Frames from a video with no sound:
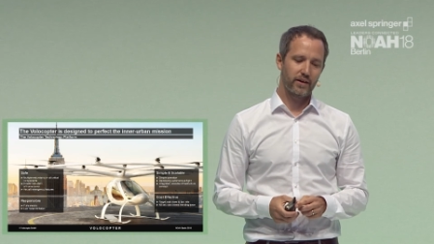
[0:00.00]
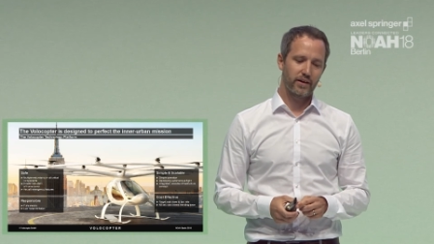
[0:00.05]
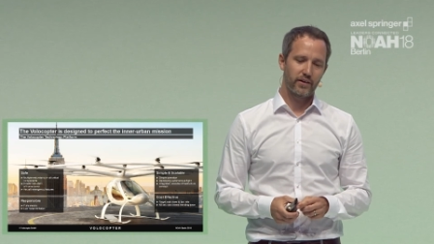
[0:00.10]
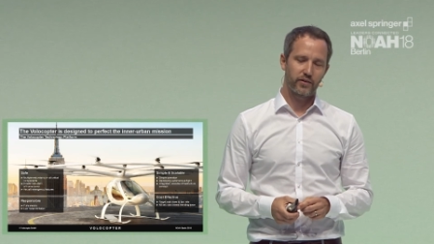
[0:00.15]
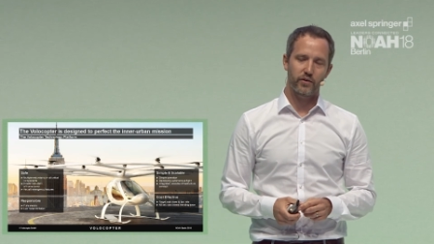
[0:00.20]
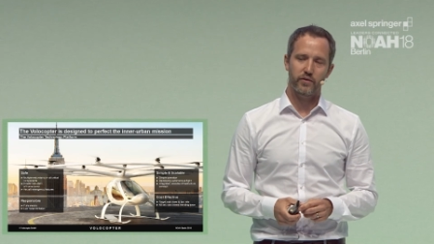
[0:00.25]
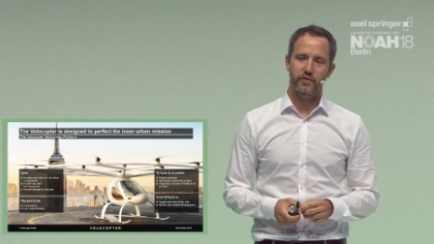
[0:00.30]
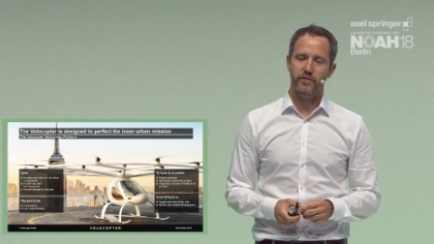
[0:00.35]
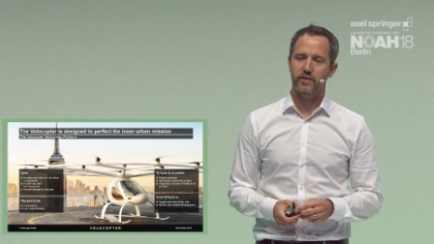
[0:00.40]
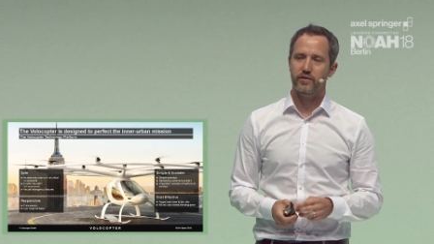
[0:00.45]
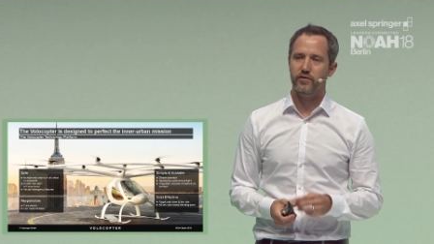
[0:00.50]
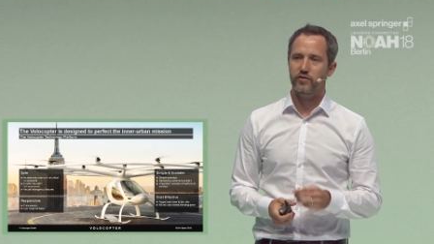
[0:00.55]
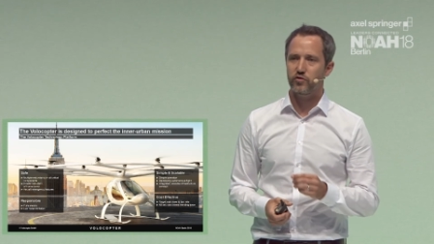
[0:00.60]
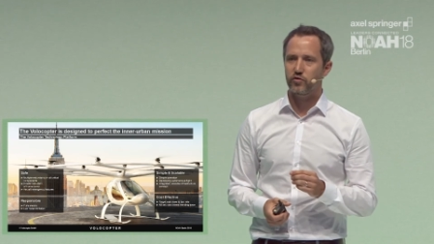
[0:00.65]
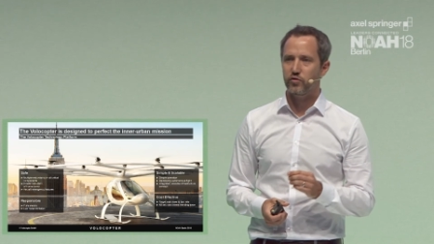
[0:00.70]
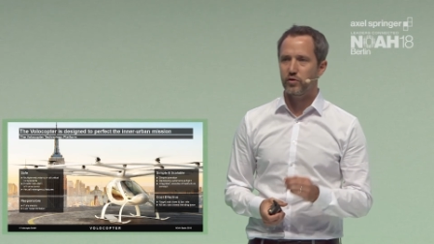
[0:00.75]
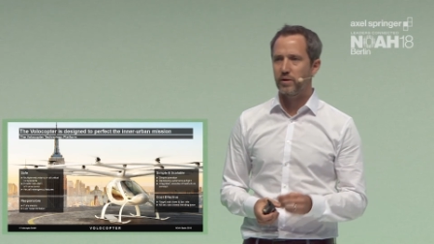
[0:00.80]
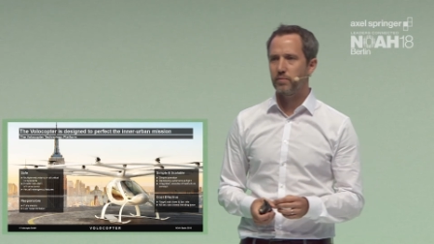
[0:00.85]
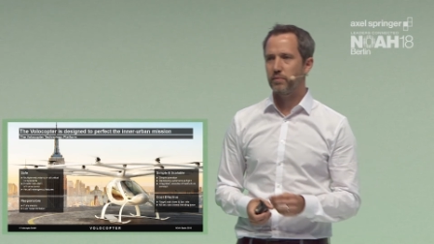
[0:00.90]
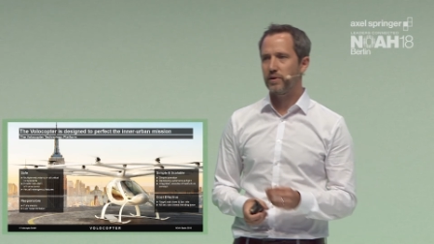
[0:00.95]
So it's
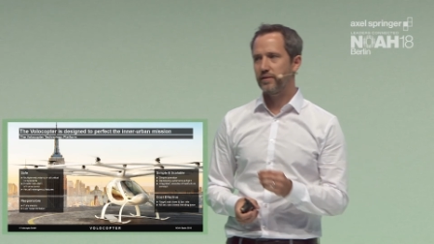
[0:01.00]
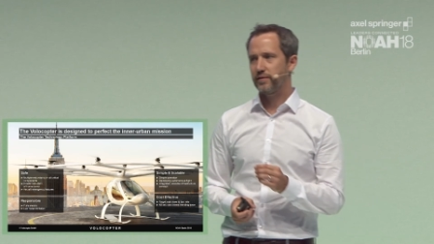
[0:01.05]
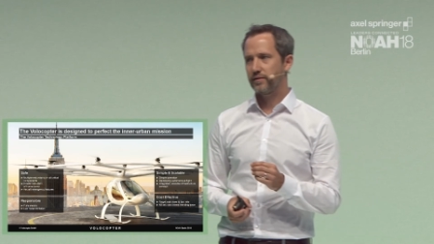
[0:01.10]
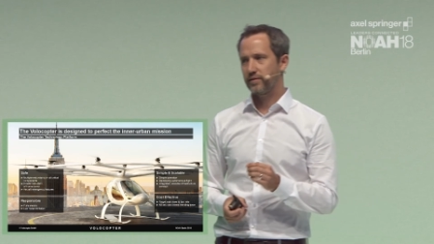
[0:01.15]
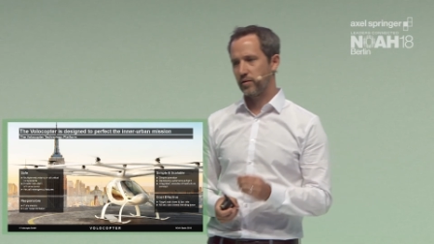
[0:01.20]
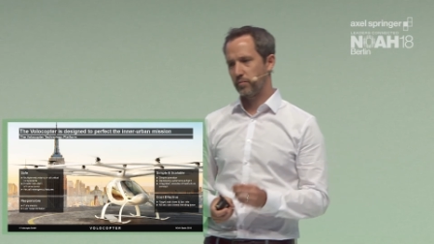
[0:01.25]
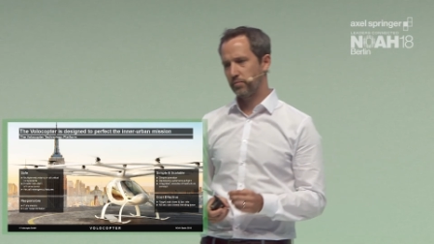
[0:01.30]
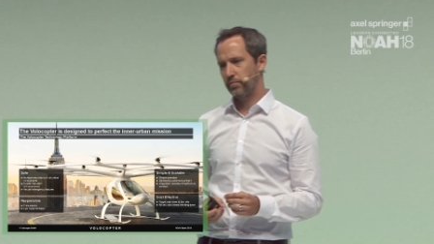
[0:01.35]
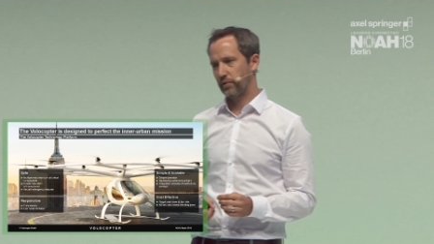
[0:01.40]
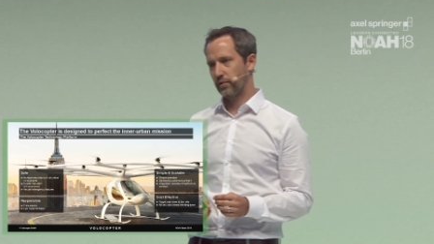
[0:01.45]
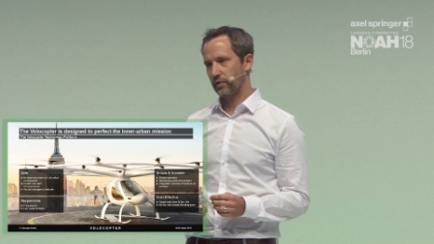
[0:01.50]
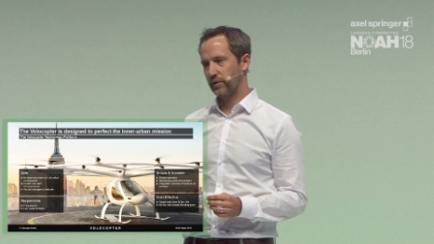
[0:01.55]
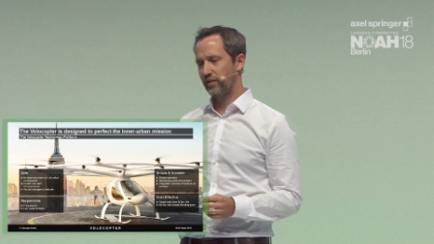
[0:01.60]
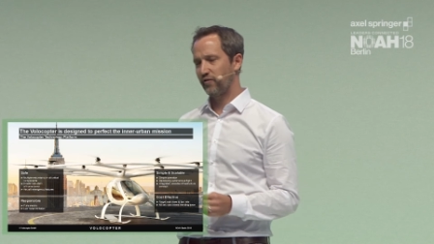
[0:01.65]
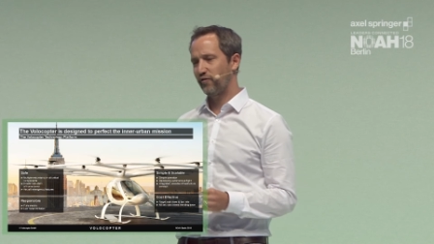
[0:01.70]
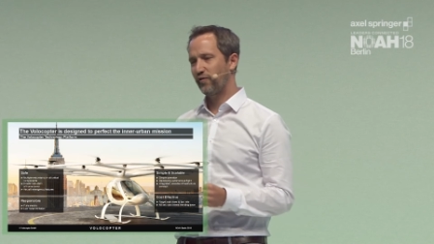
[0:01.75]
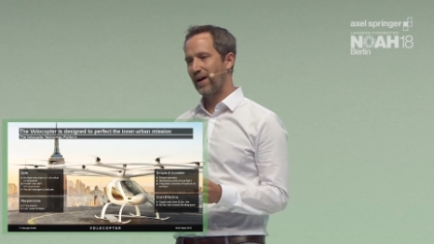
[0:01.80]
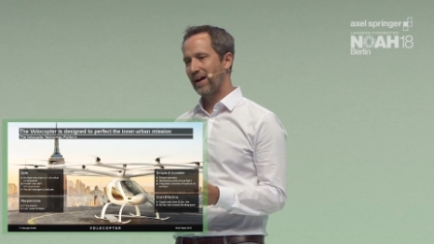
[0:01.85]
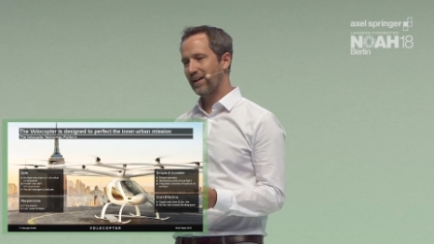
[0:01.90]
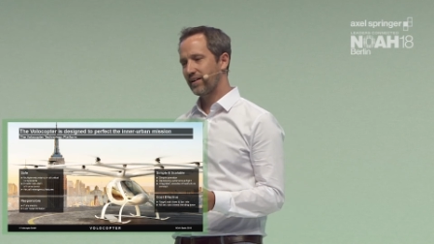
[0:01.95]
extremely simple. In
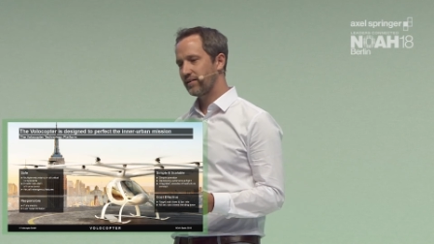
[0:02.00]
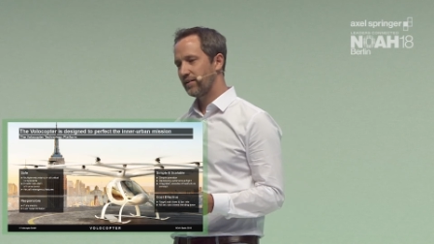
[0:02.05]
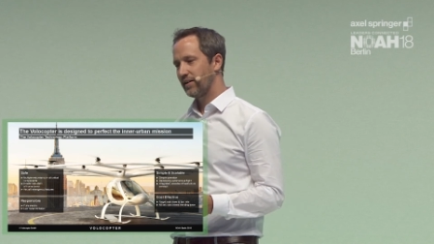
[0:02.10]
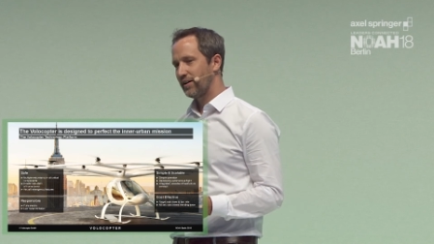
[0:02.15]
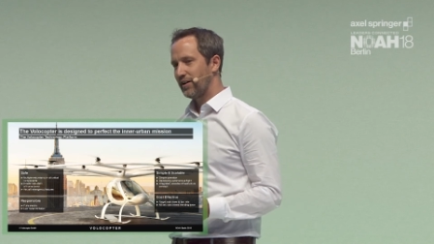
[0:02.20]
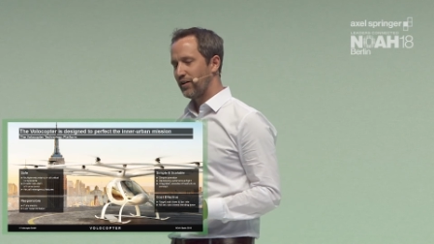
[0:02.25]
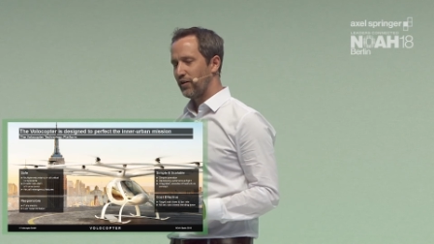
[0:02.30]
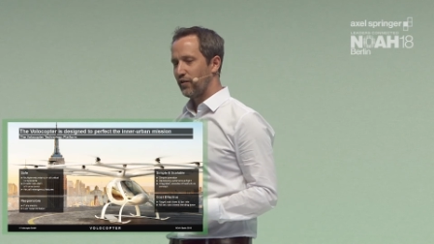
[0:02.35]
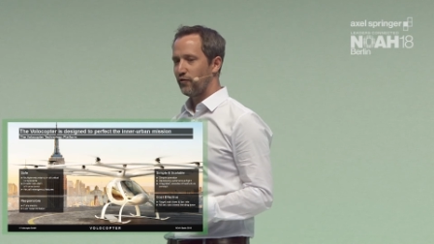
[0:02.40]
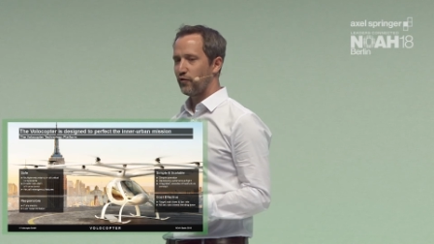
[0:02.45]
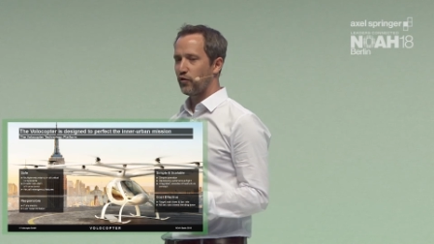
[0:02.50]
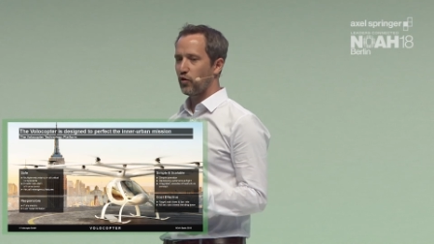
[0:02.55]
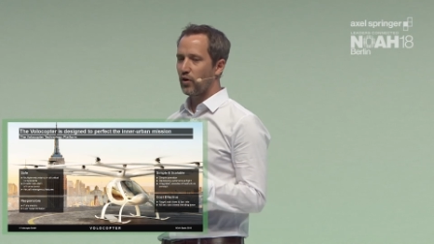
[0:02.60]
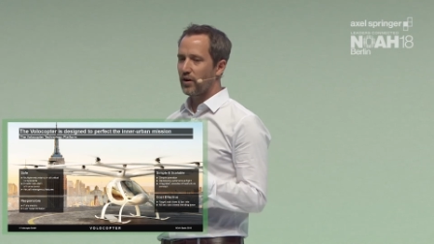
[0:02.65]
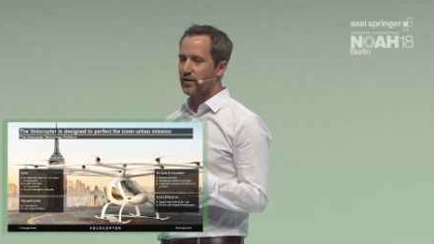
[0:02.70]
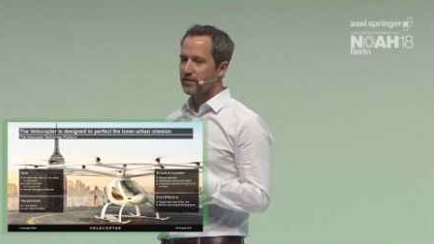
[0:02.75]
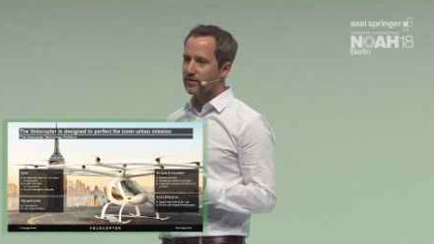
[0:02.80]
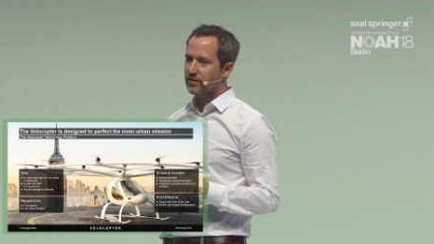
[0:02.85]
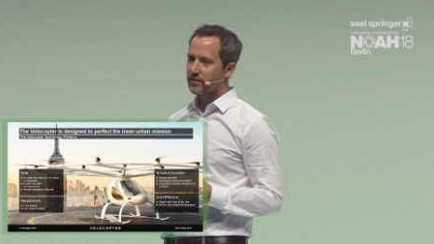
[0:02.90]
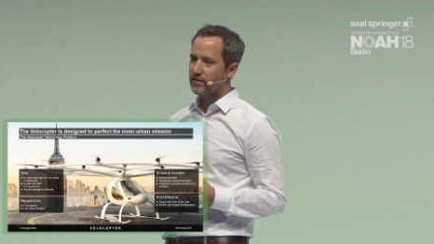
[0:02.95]
fact, for
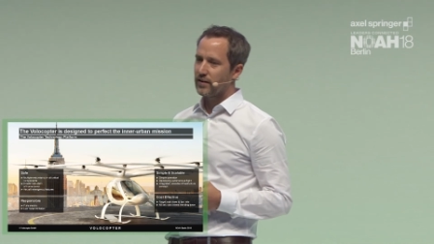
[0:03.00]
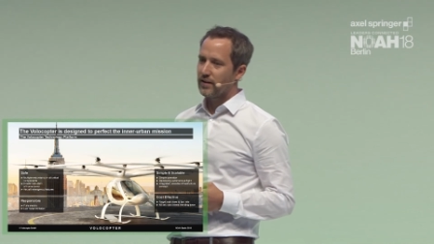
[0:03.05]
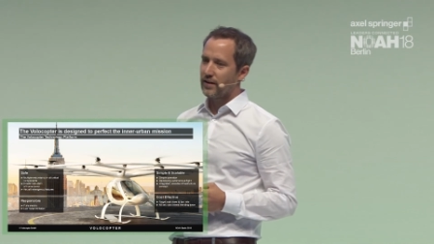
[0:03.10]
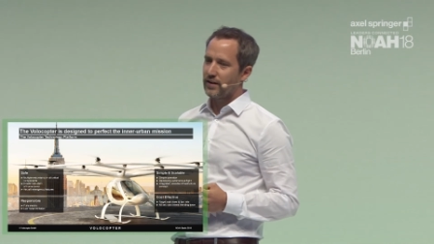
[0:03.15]
us,